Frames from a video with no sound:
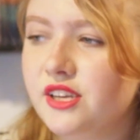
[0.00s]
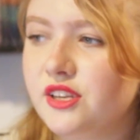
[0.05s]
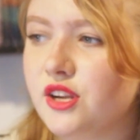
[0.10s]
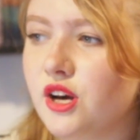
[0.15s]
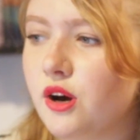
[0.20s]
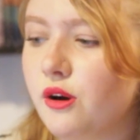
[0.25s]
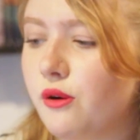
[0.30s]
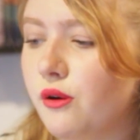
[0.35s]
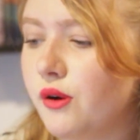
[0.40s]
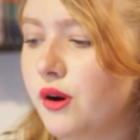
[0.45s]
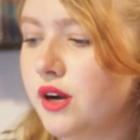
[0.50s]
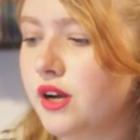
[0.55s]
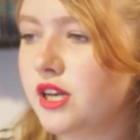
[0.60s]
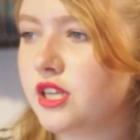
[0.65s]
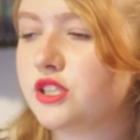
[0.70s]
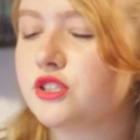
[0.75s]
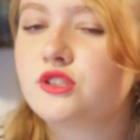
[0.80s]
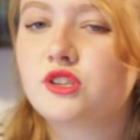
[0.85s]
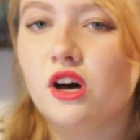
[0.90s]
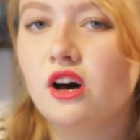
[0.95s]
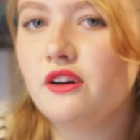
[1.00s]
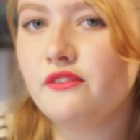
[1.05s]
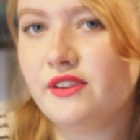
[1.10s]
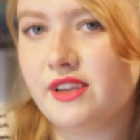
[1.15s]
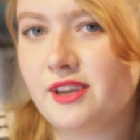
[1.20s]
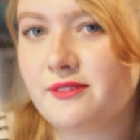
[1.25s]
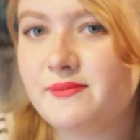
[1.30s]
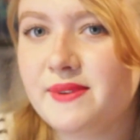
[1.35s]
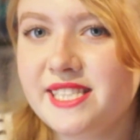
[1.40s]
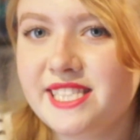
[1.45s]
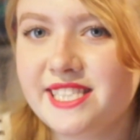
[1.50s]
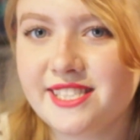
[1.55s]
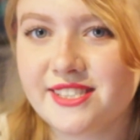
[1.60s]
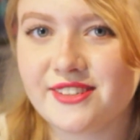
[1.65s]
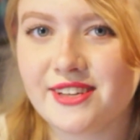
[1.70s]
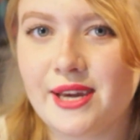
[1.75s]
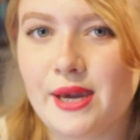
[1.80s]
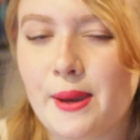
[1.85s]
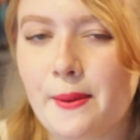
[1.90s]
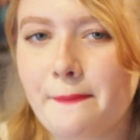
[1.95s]
you know, solving a
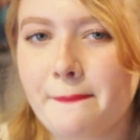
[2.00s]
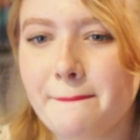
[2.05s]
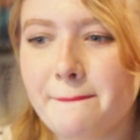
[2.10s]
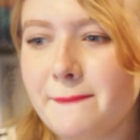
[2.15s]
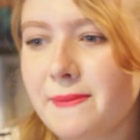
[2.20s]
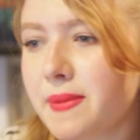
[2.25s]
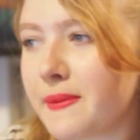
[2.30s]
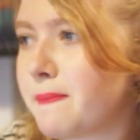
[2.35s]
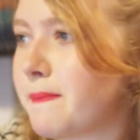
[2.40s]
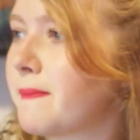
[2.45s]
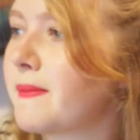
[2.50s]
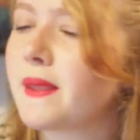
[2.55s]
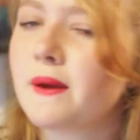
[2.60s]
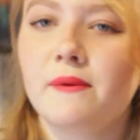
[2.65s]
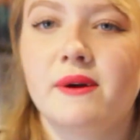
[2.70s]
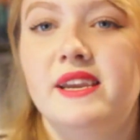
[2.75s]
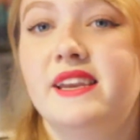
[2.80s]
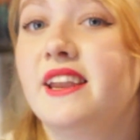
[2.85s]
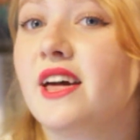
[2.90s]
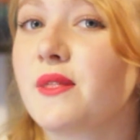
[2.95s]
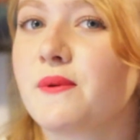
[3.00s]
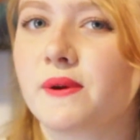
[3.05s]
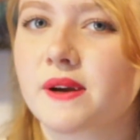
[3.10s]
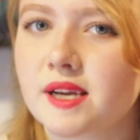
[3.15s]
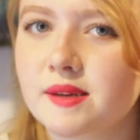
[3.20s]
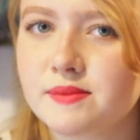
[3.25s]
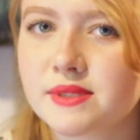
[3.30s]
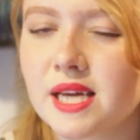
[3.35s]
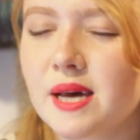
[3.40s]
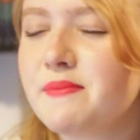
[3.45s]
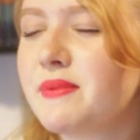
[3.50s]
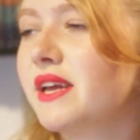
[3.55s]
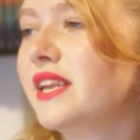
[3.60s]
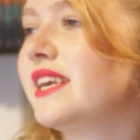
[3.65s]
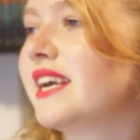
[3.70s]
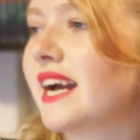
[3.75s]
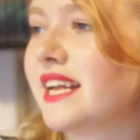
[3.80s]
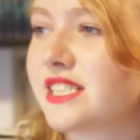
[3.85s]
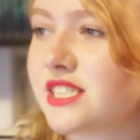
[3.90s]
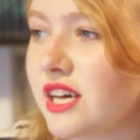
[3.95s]
mystery, and another one comes up and
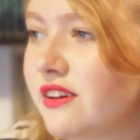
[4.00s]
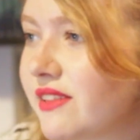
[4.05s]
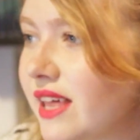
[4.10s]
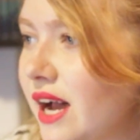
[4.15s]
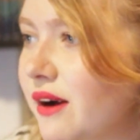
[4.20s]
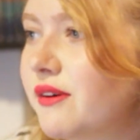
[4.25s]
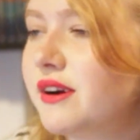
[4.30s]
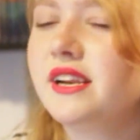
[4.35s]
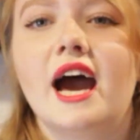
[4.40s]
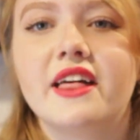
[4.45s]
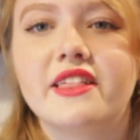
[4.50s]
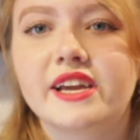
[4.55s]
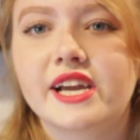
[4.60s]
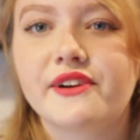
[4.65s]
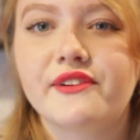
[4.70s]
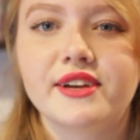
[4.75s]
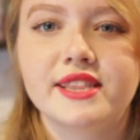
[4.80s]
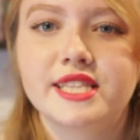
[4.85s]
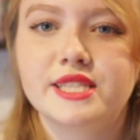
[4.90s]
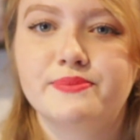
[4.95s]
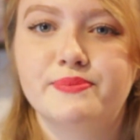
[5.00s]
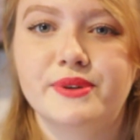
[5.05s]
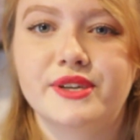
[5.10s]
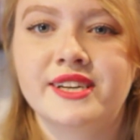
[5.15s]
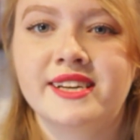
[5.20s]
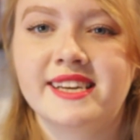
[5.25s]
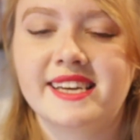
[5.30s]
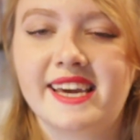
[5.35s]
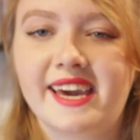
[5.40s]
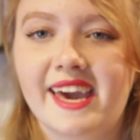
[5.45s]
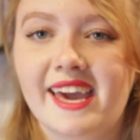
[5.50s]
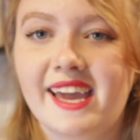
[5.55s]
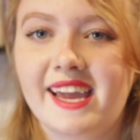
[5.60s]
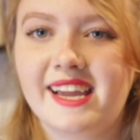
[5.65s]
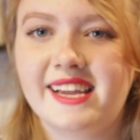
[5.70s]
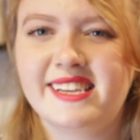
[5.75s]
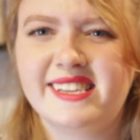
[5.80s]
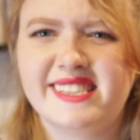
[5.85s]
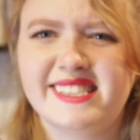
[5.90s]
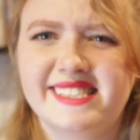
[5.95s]
you gotta solve that one. I think I read this book
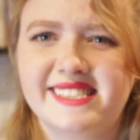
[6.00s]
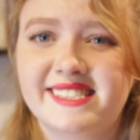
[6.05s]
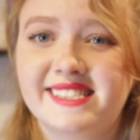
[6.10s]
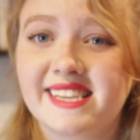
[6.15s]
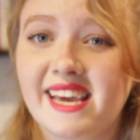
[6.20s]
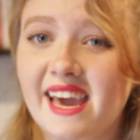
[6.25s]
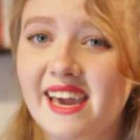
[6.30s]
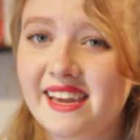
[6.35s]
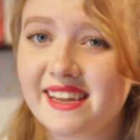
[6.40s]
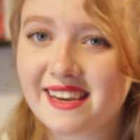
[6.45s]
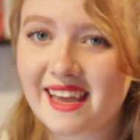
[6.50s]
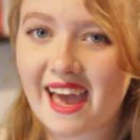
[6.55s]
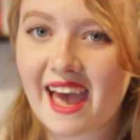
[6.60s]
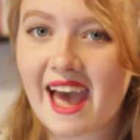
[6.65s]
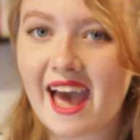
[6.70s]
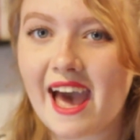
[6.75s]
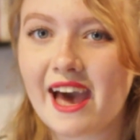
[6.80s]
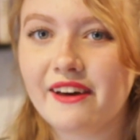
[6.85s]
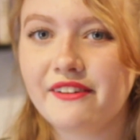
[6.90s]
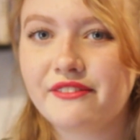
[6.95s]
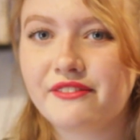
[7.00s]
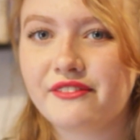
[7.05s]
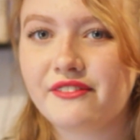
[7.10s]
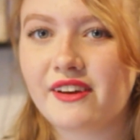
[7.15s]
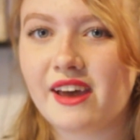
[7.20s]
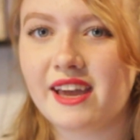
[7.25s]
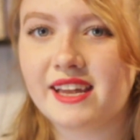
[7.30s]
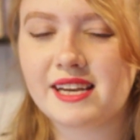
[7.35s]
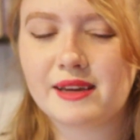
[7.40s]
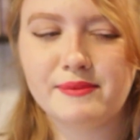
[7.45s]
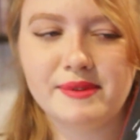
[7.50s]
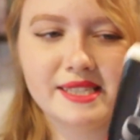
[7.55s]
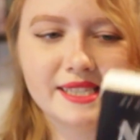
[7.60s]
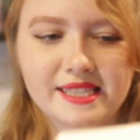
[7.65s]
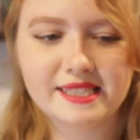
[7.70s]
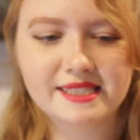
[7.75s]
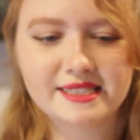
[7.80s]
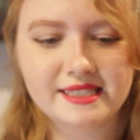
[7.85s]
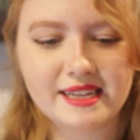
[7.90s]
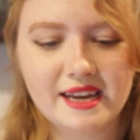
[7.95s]
in a day and a half, and I mean,
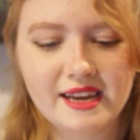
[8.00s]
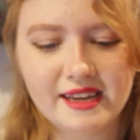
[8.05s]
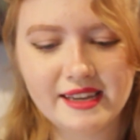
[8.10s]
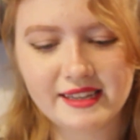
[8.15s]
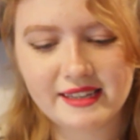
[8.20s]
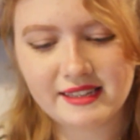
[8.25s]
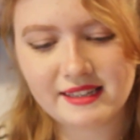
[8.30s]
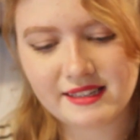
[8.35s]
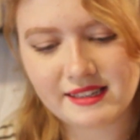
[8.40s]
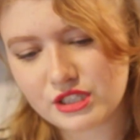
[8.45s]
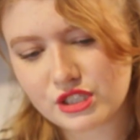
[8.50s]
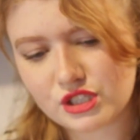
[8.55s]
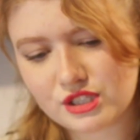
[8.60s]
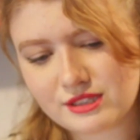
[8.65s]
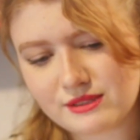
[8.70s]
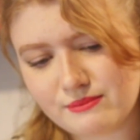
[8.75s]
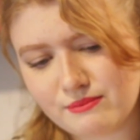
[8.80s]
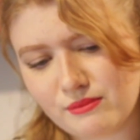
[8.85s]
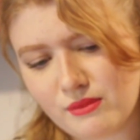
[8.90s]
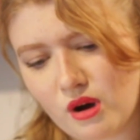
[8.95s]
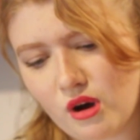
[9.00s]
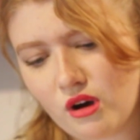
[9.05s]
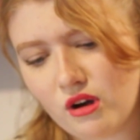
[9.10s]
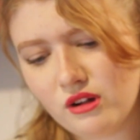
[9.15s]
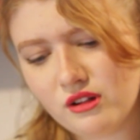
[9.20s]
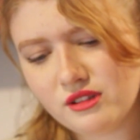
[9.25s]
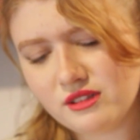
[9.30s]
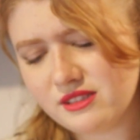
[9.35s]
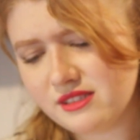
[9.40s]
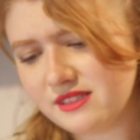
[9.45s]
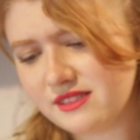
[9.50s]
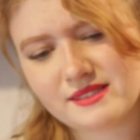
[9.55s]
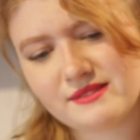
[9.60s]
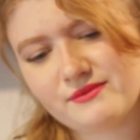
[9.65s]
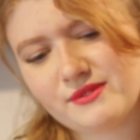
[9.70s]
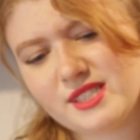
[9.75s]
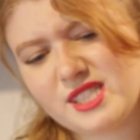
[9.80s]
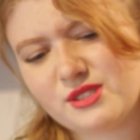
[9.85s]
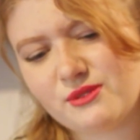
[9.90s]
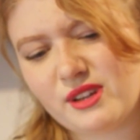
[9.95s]
it's not small,
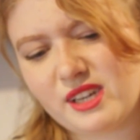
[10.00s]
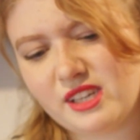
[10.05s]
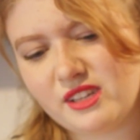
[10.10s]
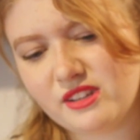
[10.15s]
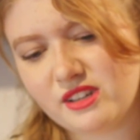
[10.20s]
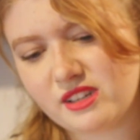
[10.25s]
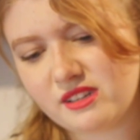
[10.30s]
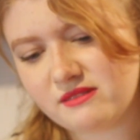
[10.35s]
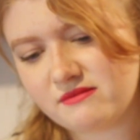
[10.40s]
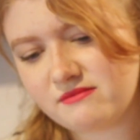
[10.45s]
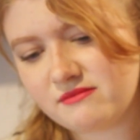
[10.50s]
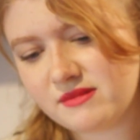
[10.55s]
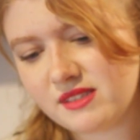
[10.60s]
it's regular.